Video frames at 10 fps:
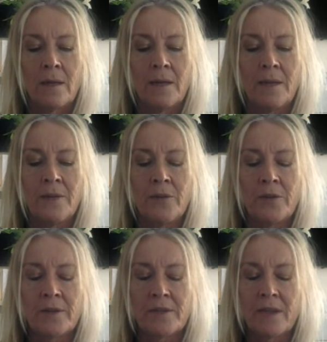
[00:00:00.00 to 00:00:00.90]
And then
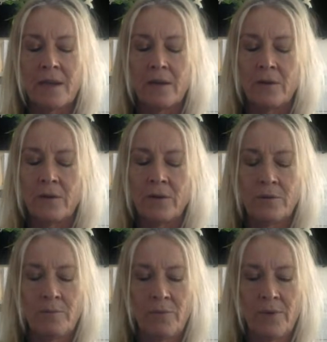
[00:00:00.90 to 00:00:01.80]
notice how
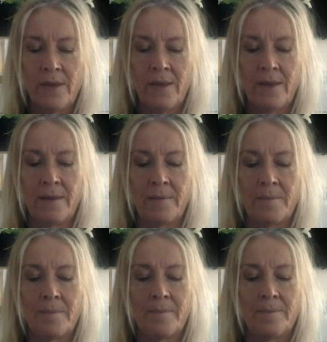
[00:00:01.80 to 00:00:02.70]
you're breathing.
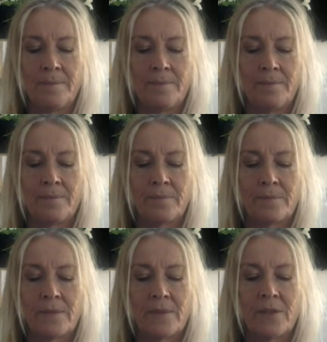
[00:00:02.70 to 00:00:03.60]

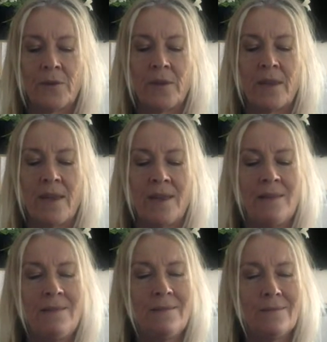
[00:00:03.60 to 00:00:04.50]
So
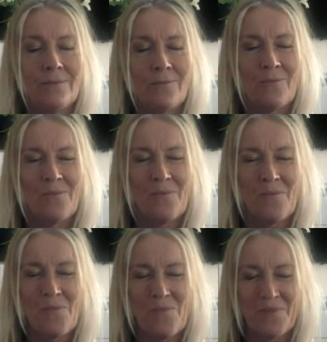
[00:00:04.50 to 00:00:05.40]
again,
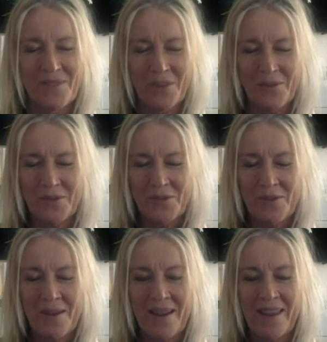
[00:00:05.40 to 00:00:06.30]
don't
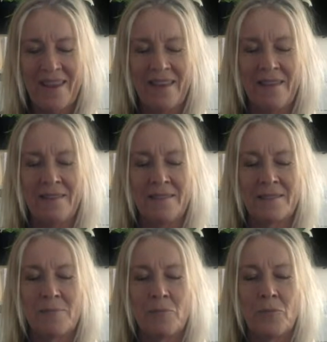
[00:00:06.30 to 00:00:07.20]
try and
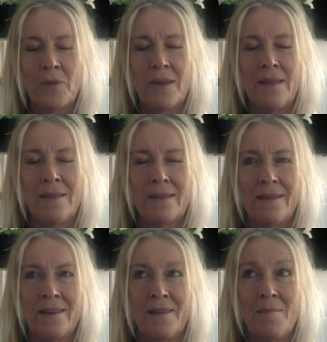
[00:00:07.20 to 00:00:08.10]
breathe
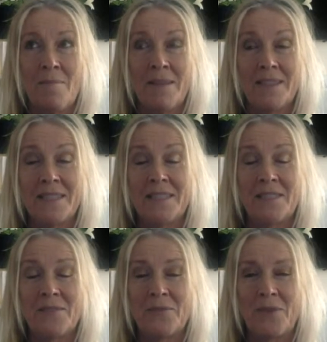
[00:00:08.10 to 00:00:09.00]
in a
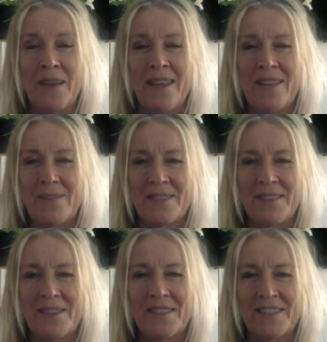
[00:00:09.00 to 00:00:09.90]
meditative way. There is
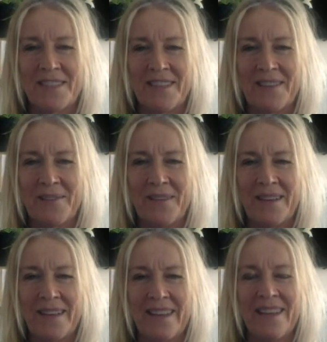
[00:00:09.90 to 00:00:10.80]
no such thing,
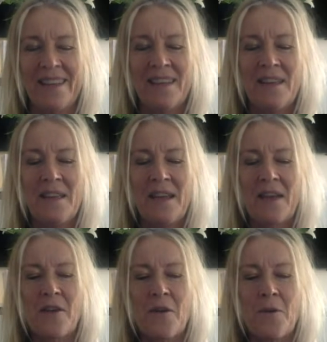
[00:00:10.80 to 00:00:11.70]
really.
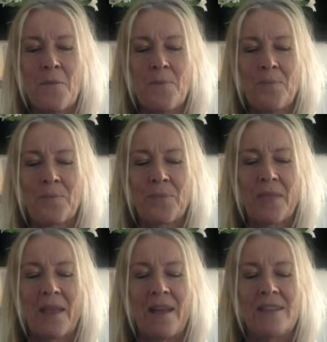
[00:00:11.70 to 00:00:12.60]

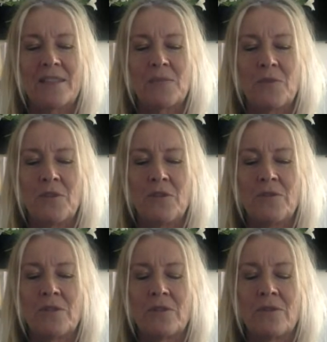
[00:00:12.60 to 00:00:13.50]
I just want you
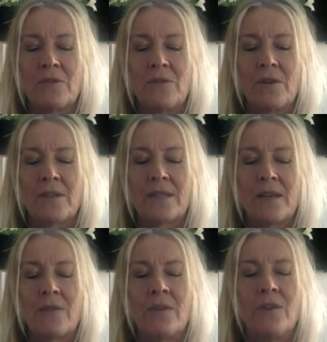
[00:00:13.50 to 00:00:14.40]
to notice
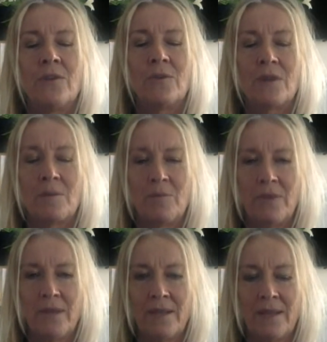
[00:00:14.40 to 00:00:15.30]
how you are
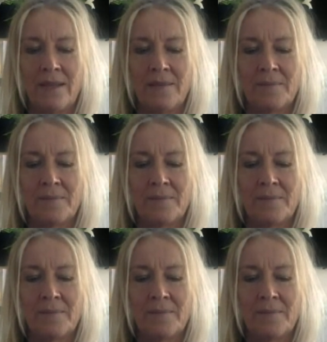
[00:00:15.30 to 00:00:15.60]
breathing.